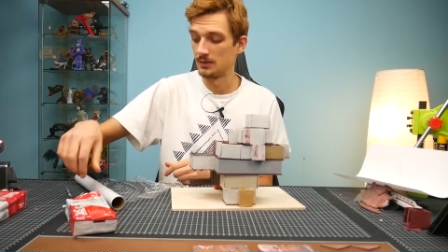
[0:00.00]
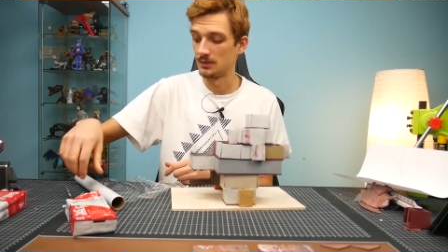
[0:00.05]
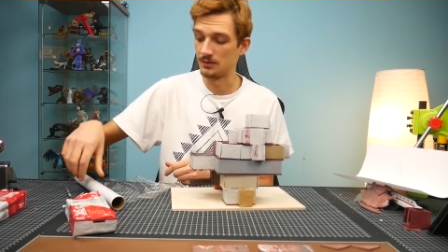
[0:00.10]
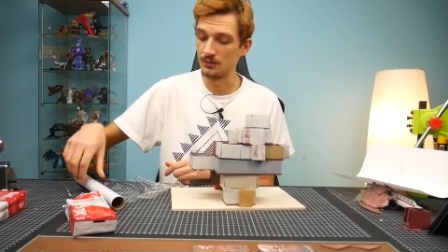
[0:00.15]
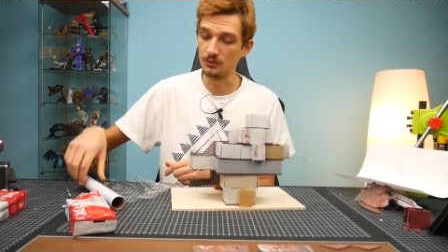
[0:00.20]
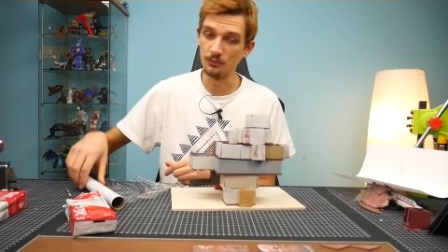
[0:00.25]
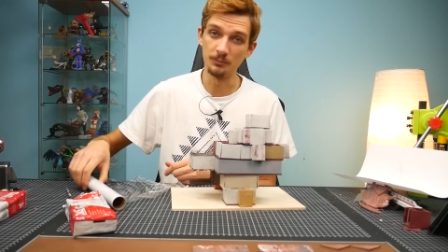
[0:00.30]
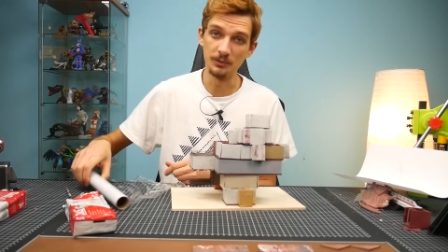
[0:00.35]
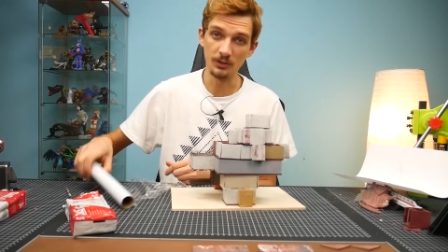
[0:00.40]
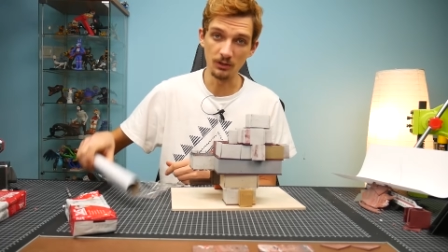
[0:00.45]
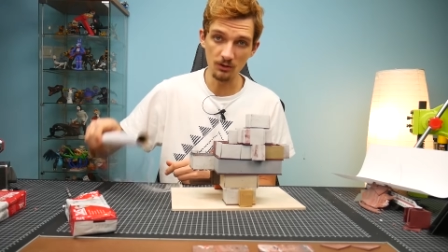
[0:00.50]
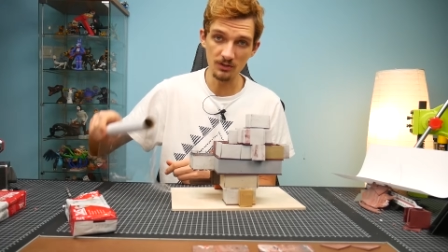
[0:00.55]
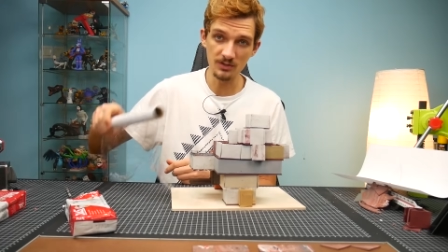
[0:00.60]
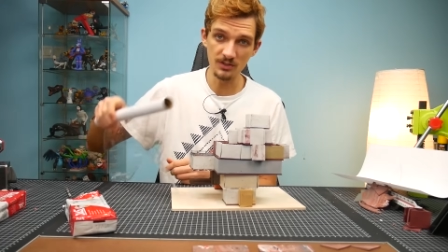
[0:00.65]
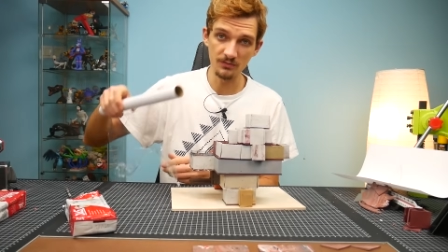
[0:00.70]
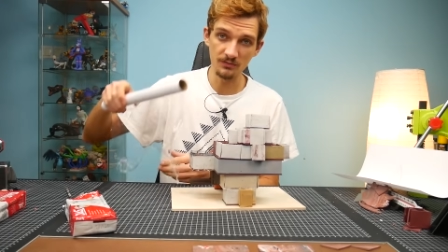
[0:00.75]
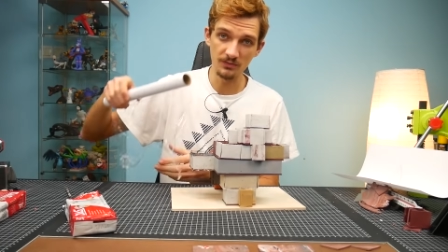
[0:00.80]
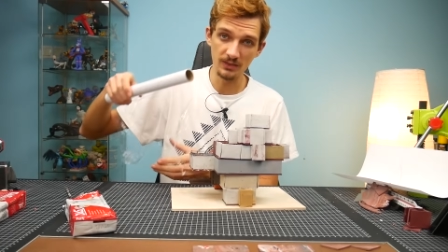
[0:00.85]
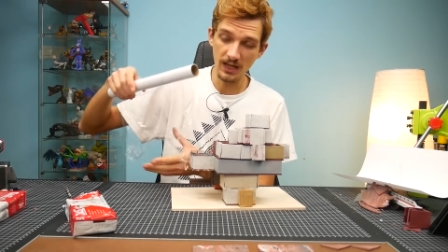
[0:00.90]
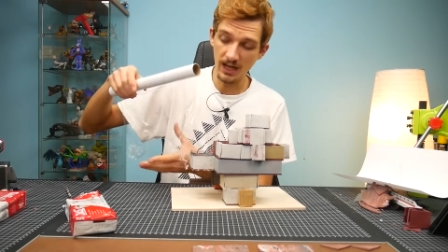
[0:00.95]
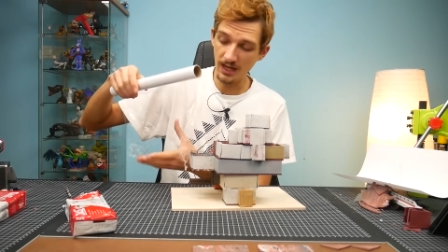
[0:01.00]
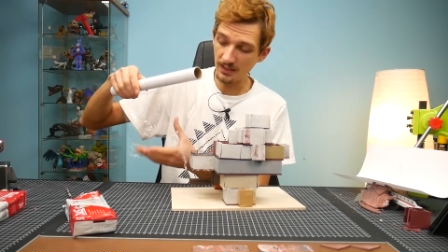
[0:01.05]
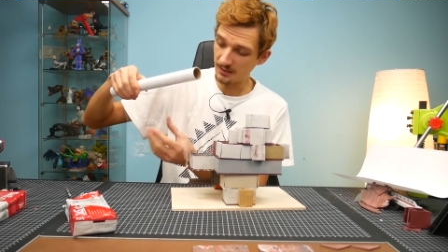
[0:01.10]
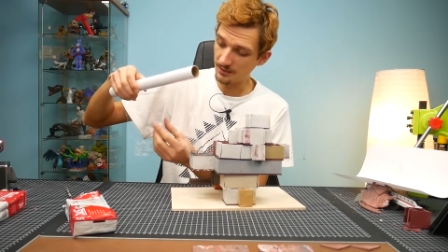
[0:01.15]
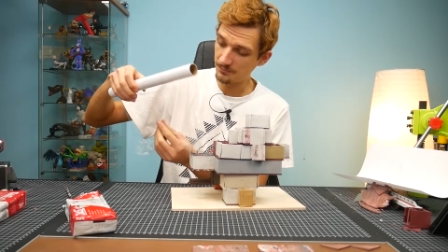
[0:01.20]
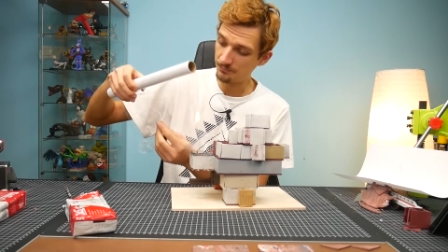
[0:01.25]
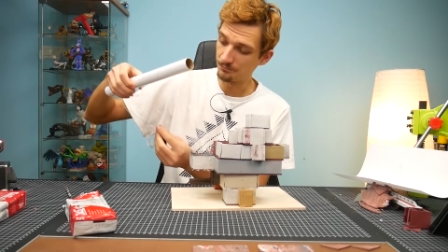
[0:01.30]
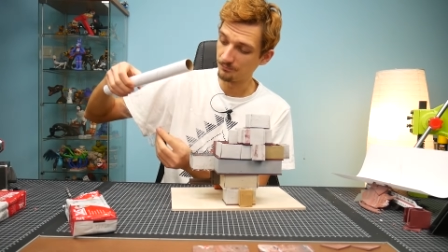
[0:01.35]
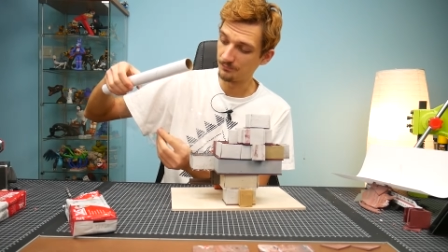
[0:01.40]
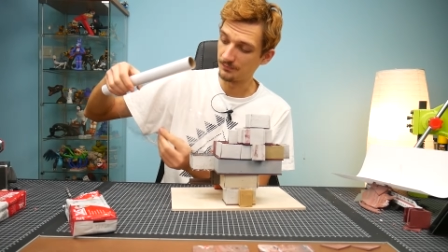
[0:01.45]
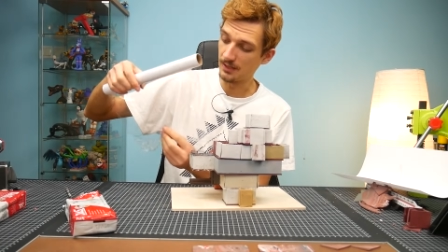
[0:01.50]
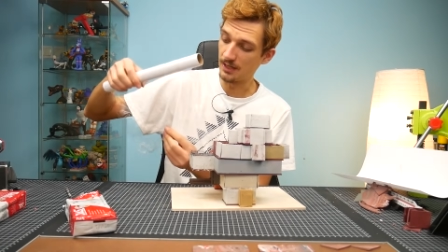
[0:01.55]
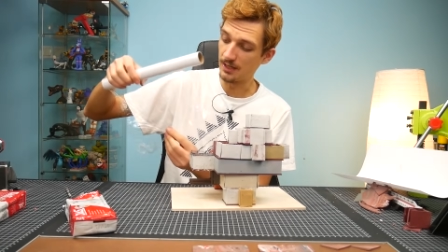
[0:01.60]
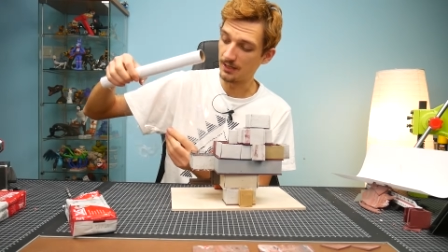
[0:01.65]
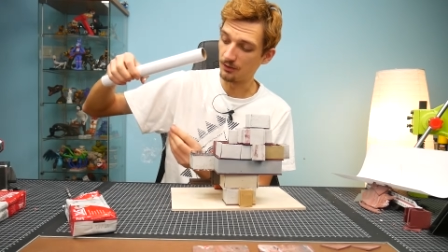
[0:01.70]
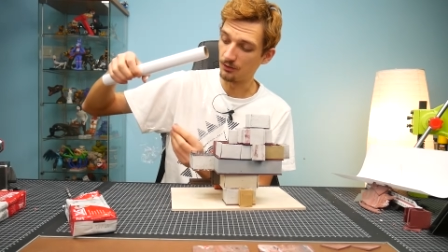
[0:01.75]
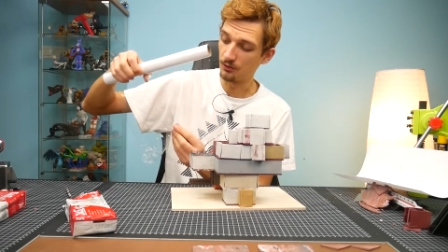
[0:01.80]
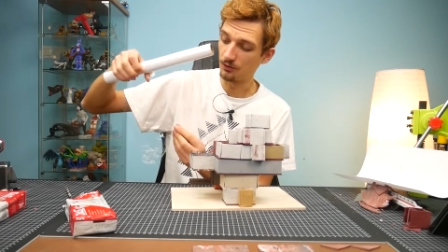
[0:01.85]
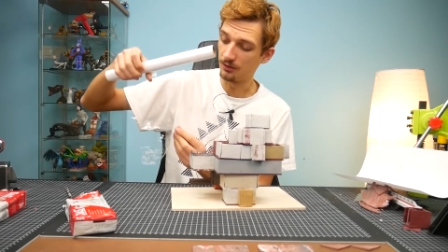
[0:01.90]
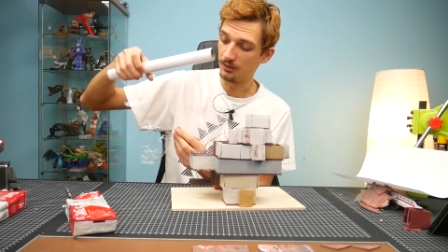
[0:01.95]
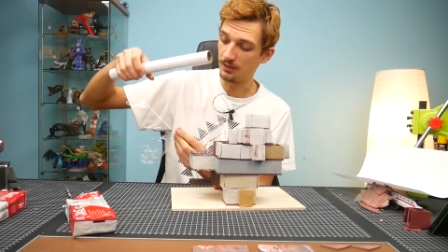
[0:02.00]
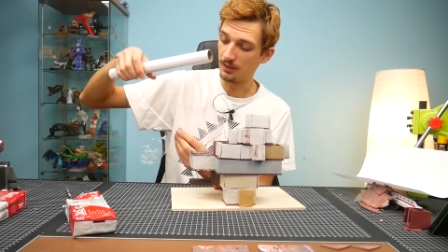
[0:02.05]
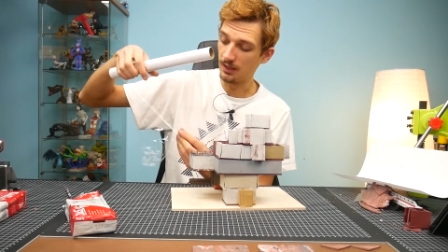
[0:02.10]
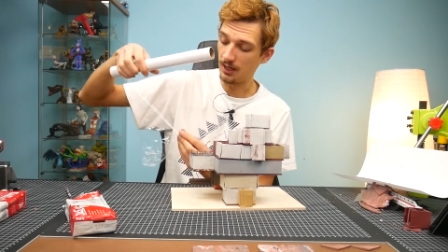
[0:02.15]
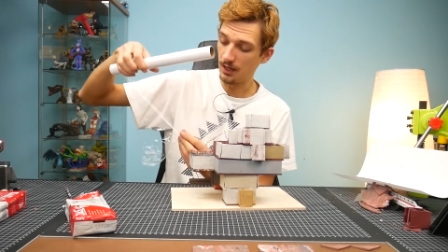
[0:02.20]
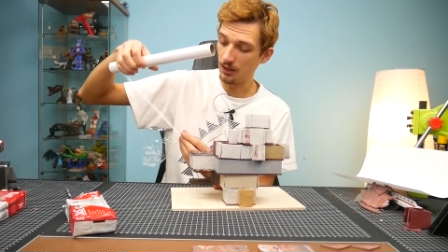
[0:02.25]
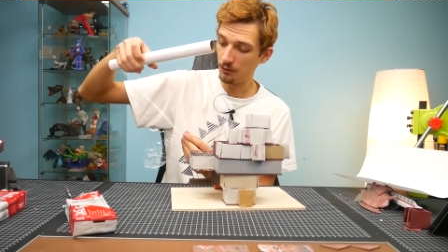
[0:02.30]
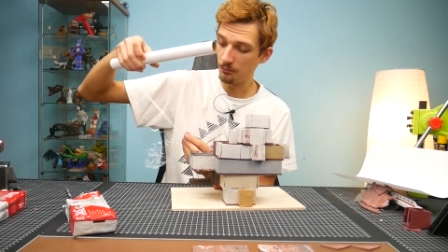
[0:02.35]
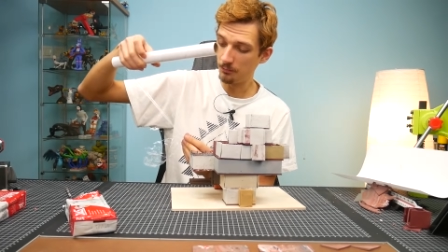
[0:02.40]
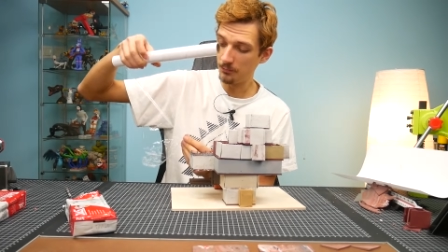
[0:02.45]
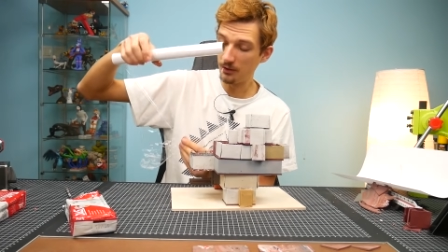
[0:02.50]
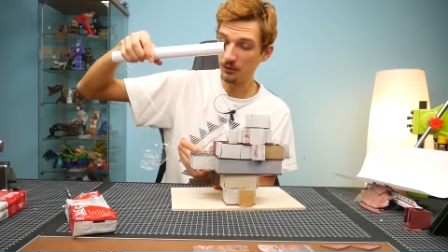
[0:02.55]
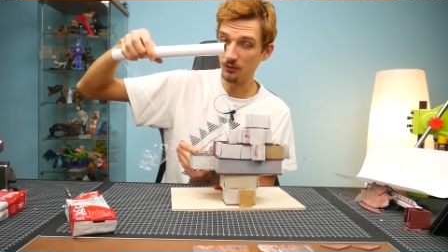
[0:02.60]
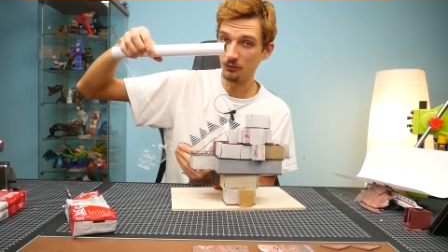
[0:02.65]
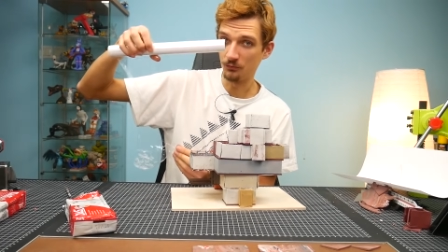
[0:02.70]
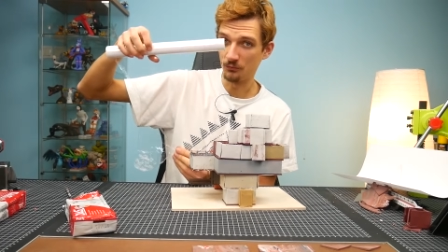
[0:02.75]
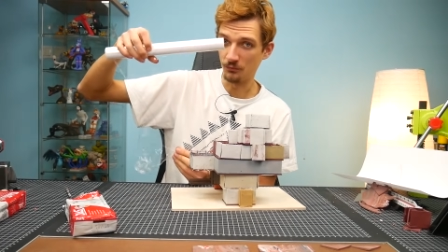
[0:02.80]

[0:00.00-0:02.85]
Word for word: So because of that, I got the aluminium